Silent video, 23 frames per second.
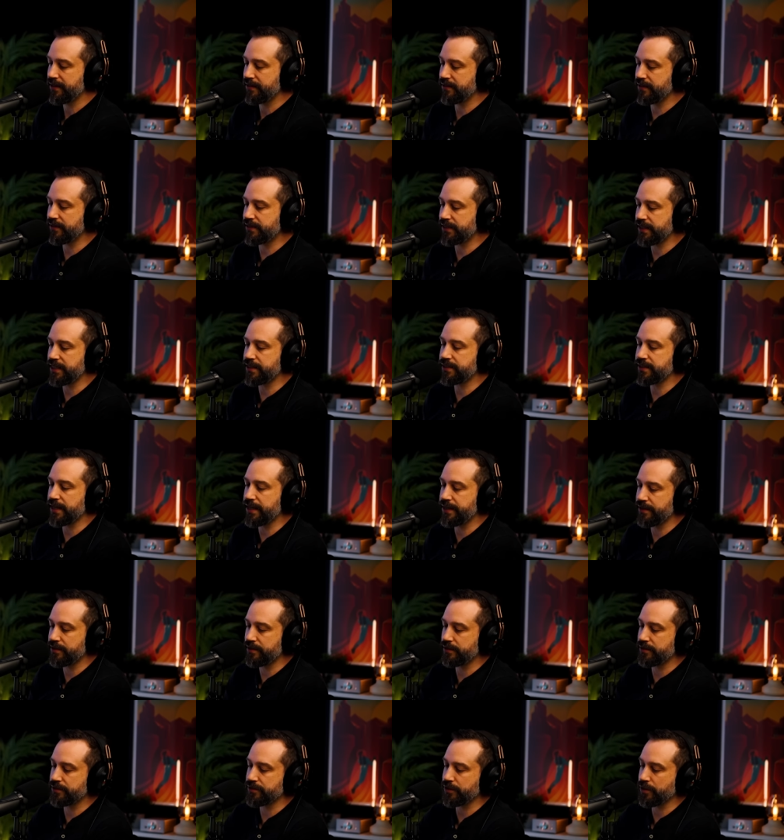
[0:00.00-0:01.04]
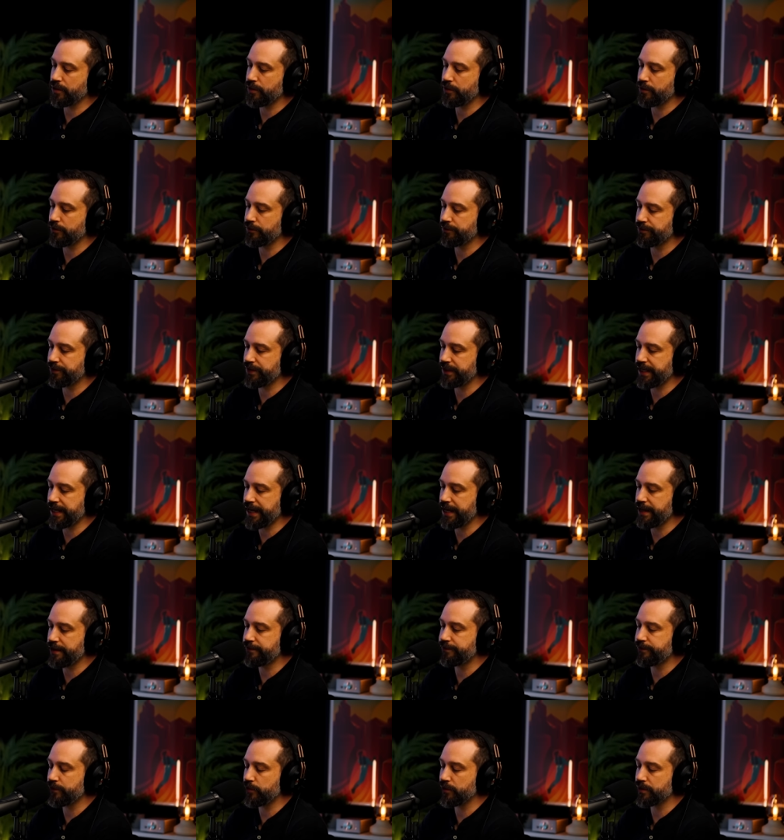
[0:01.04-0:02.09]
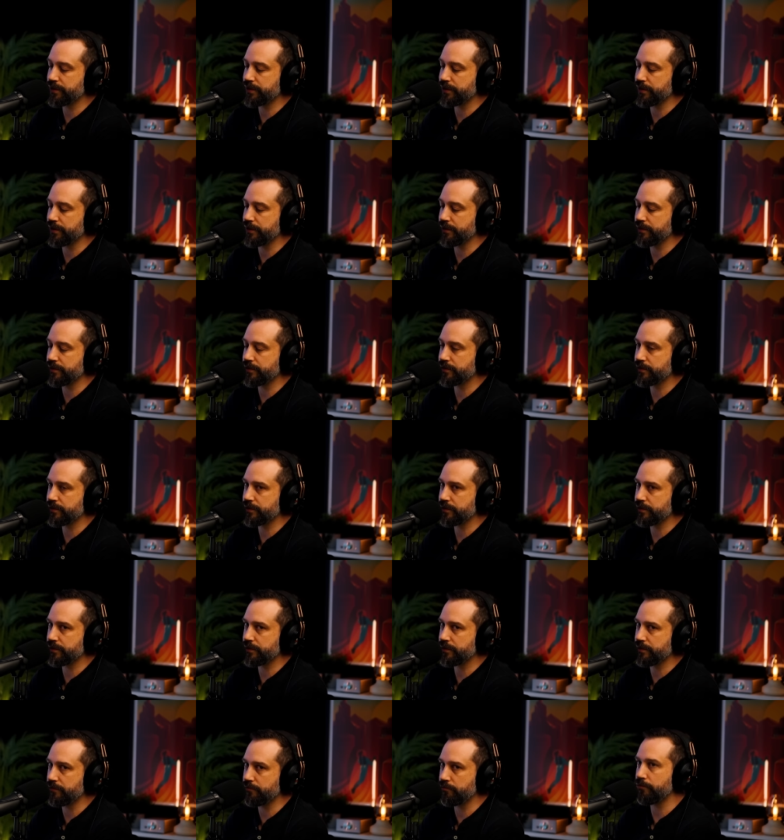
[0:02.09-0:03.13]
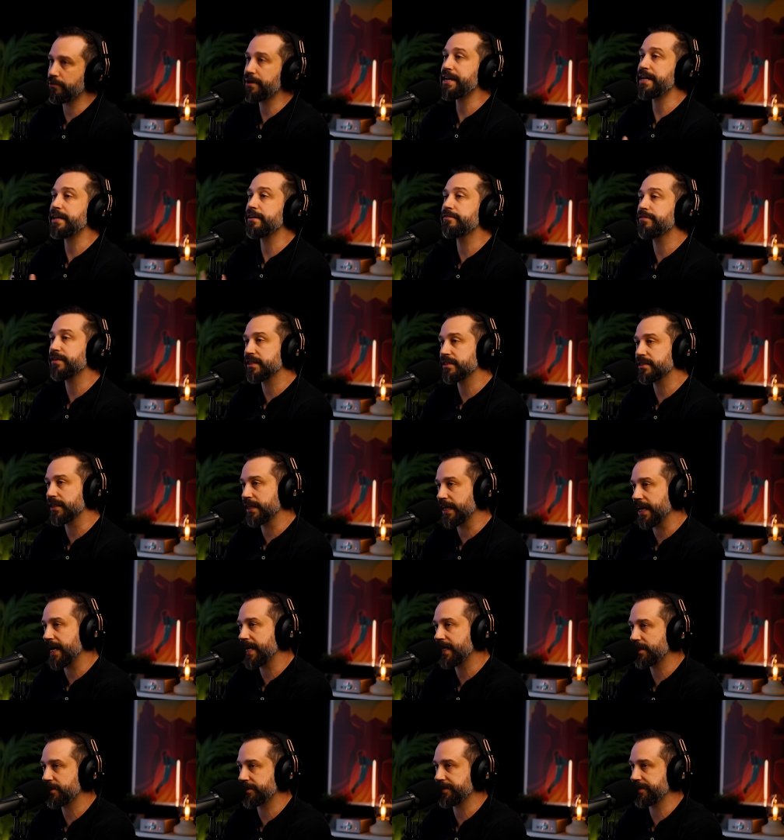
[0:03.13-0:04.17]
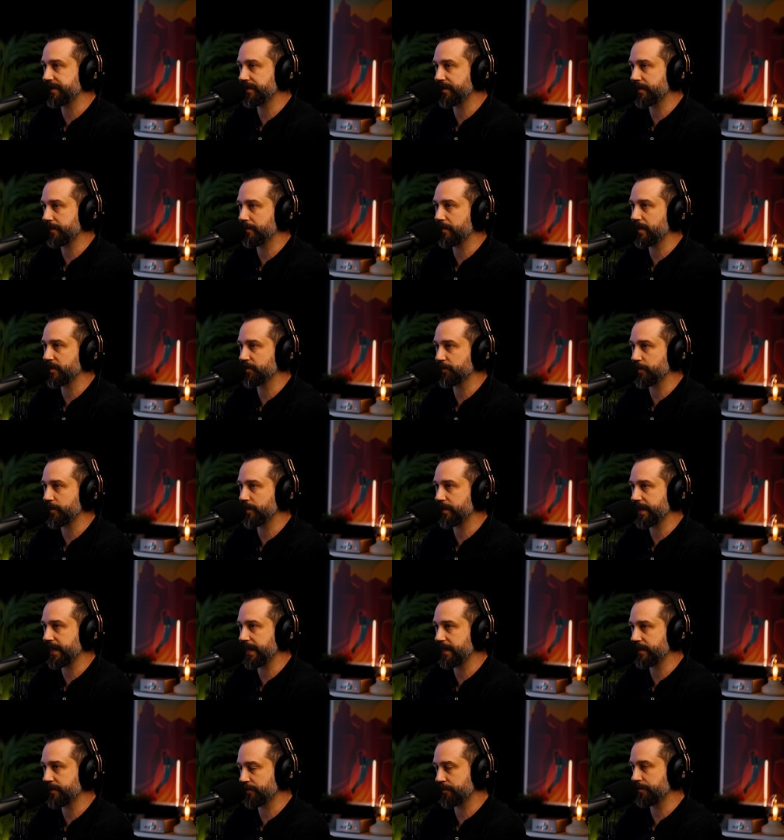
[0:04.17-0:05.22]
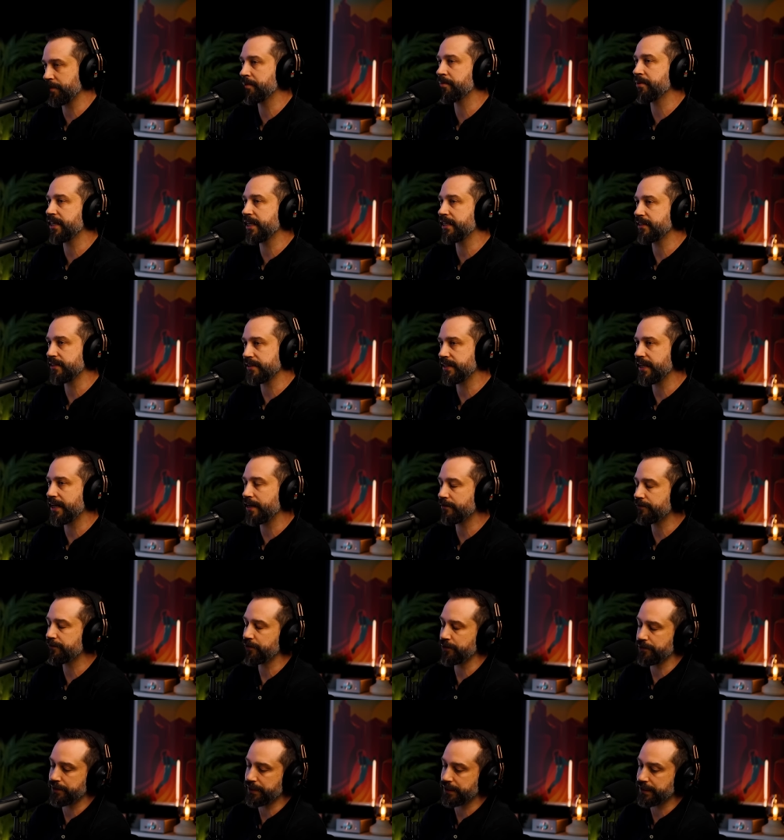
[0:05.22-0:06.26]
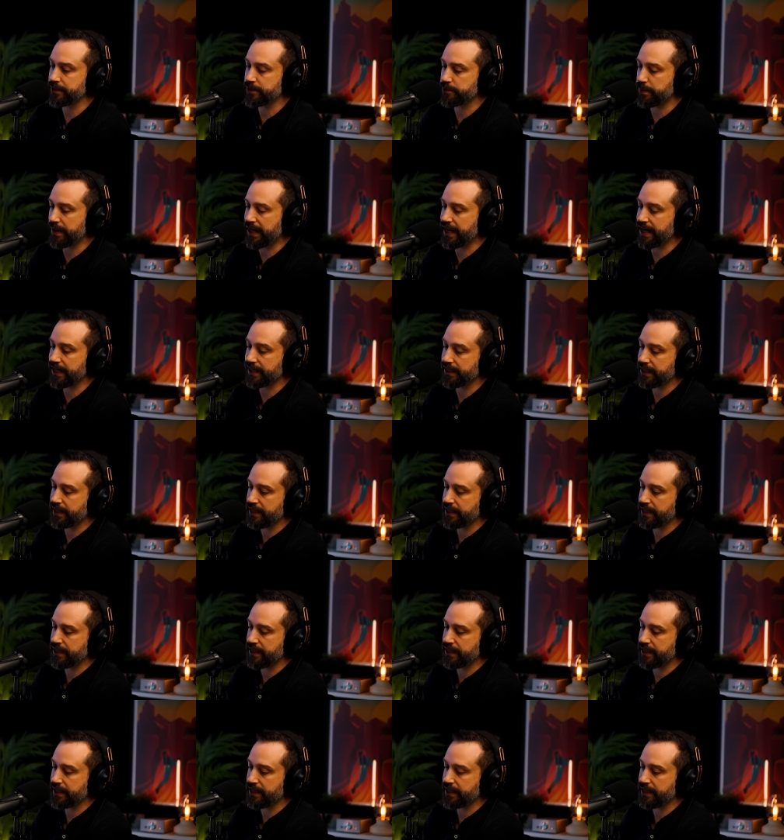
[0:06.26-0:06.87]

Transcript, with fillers: the details of the Air Force's reinvestigation into the Roswell case. Remember, they did that a few years back.